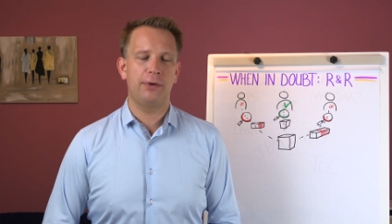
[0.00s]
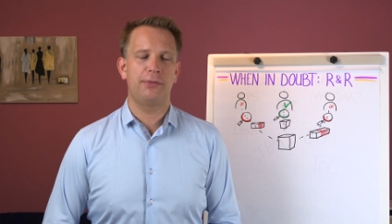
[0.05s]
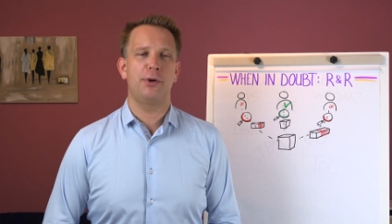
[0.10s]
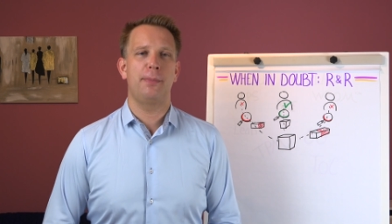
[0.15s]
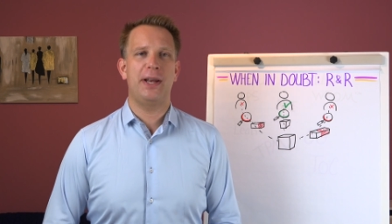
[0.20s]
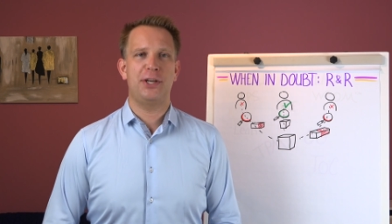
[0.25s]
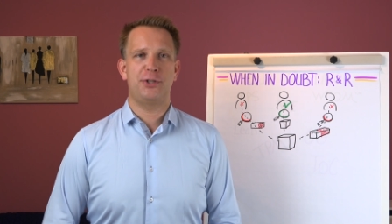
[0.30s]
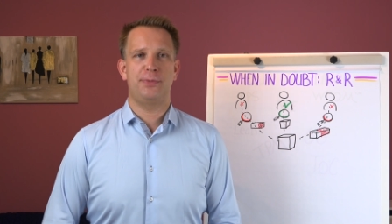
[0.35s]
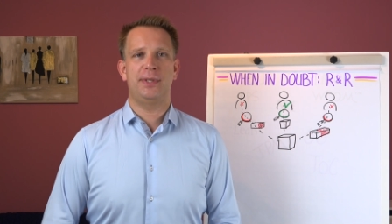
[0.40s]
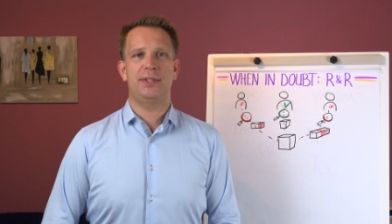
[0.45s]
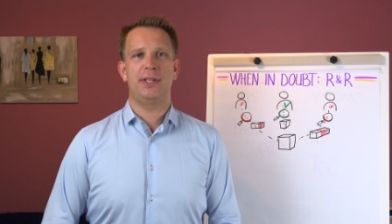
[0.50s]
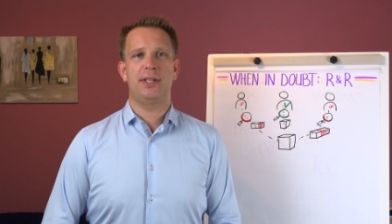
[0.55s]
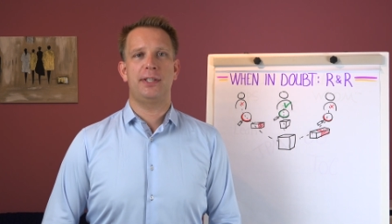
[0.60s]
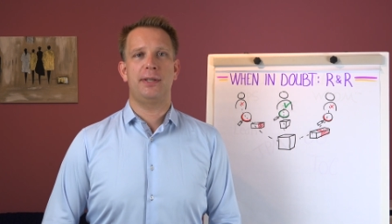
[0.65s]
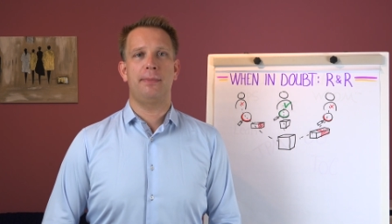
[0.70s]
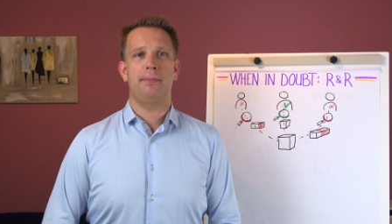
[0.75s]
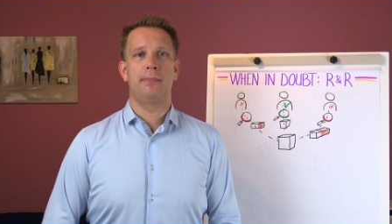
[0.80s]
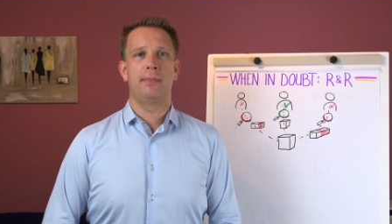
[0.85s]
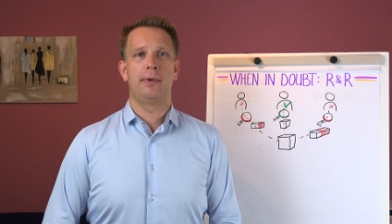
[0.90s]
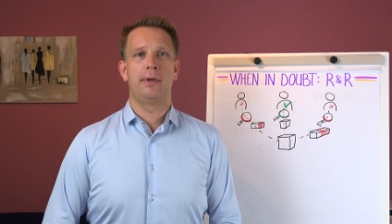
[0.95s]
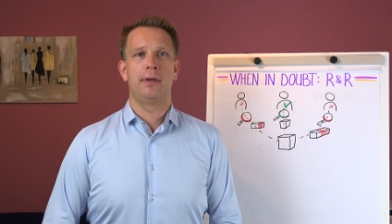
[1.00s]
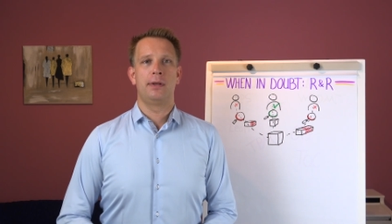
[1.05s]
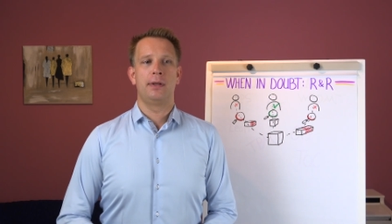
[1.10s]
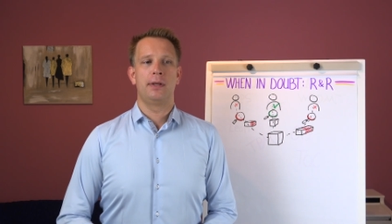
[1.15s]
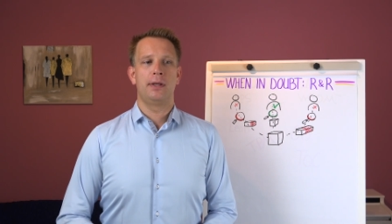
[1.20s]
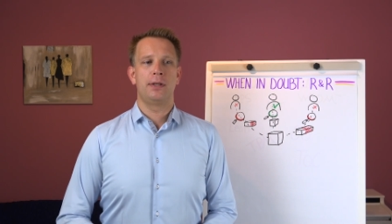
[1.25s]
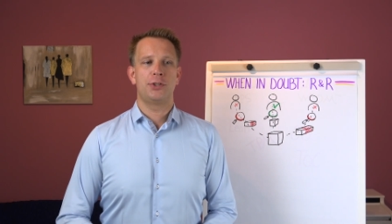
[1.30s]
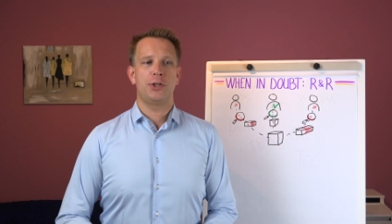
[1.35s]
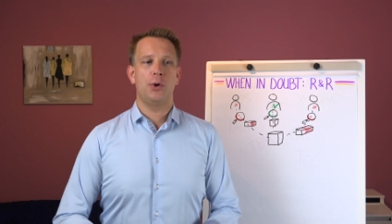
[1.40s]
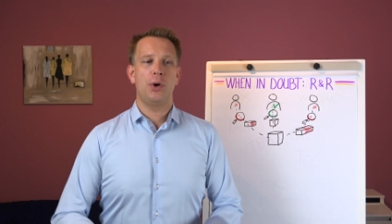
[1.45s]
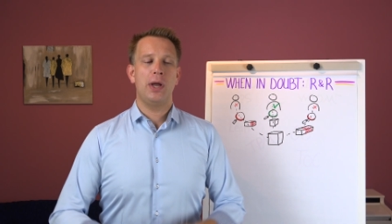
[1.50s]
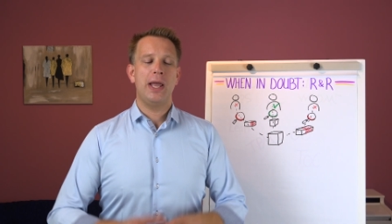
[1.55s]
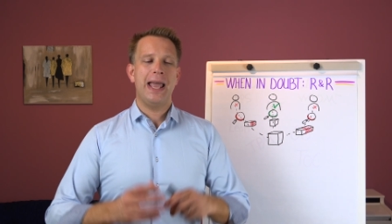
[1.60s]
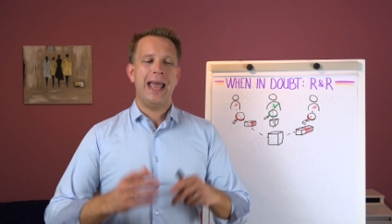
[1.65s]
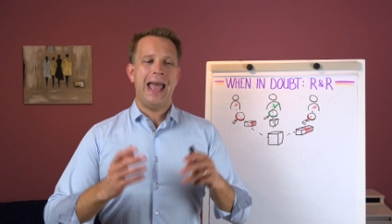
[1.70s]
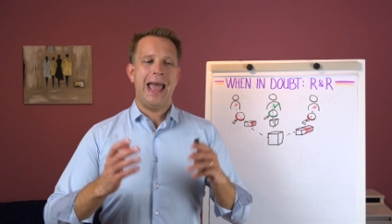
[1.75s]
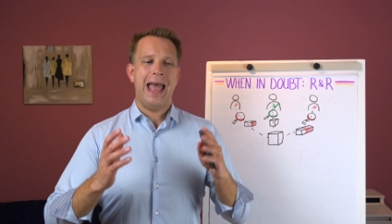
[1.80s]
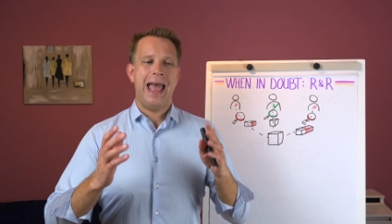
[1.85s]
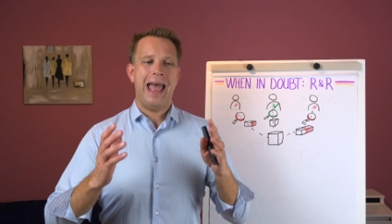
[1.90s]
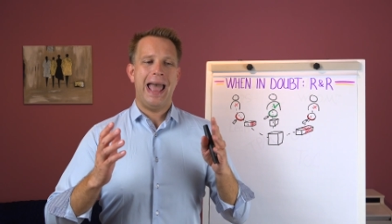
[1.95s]
of your measurement system. So
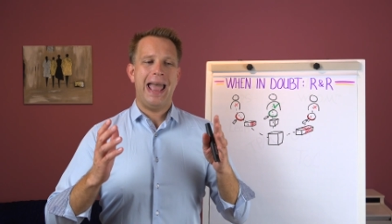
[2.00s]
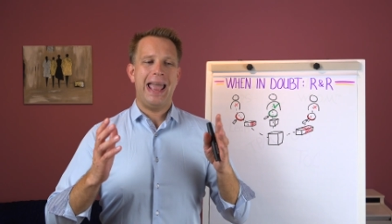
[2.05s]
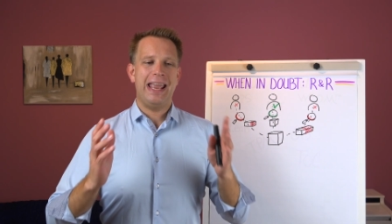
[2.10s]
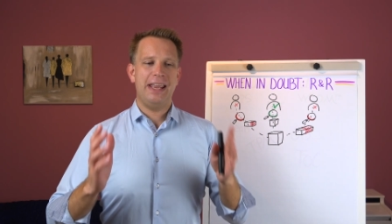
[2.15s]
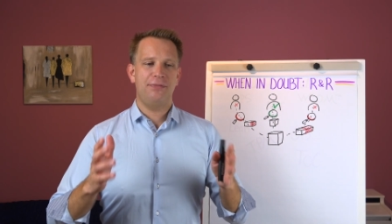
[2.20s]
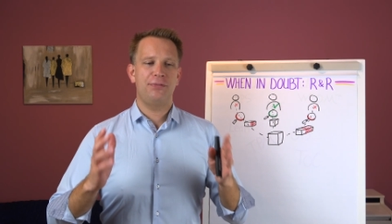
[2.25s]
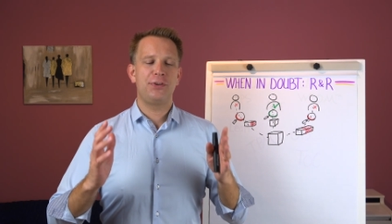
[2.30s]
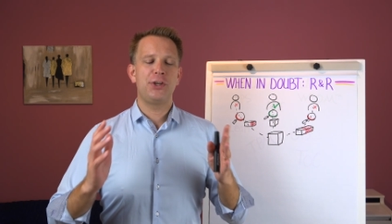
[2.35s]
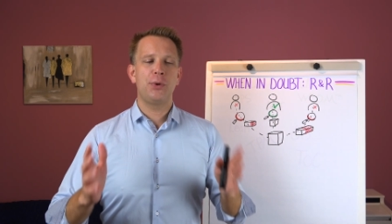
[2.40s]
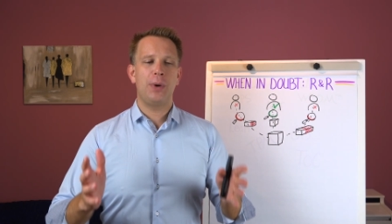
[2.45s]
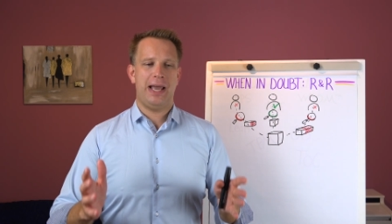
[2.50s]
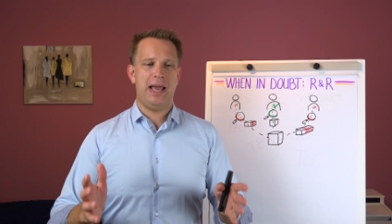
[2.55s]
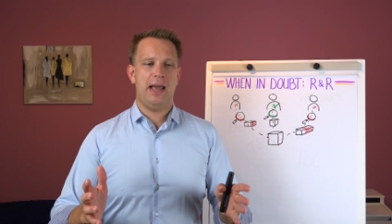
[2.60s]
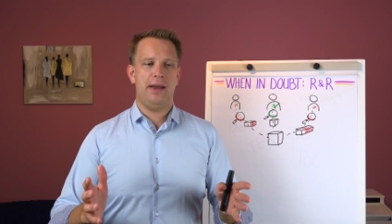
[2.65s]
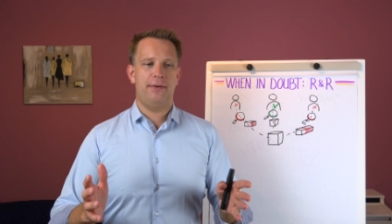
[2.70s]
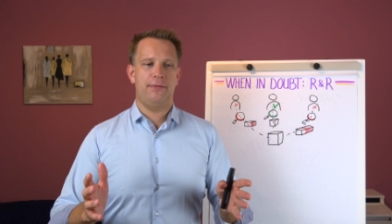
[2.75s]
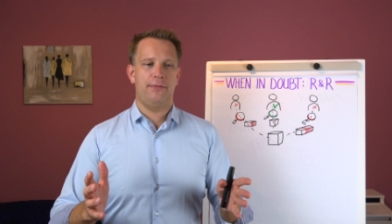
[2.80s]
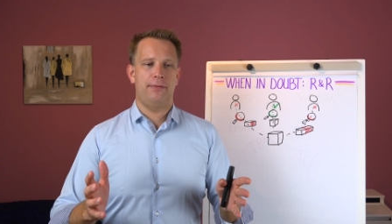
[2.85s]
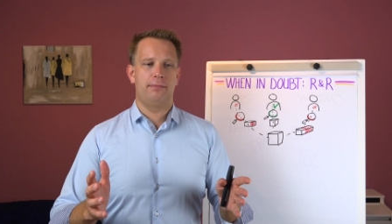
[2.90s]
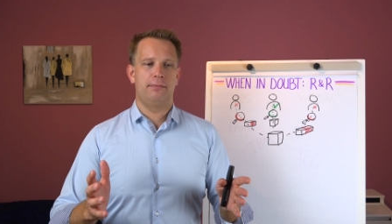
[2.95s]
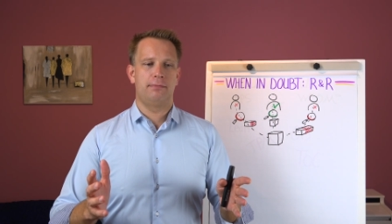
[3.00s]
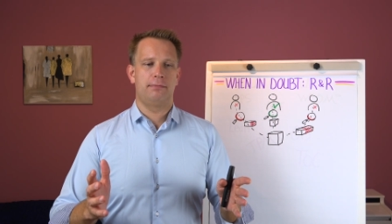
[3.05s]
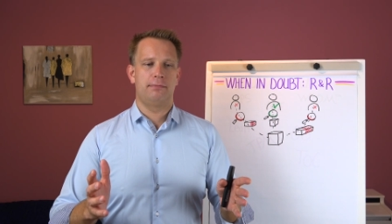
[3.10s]
if you have